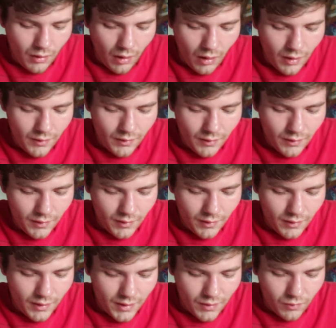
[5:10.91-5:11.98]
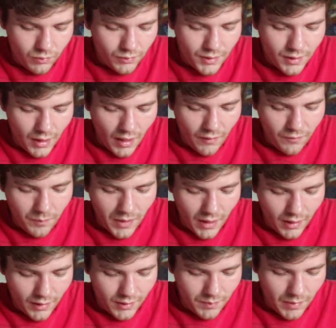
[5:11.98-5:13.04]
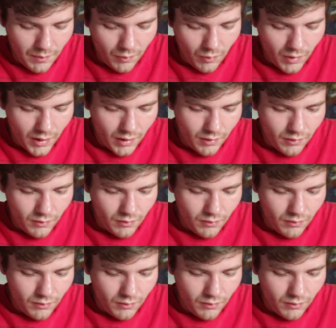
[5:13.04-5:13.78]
on this cool stuff because people want to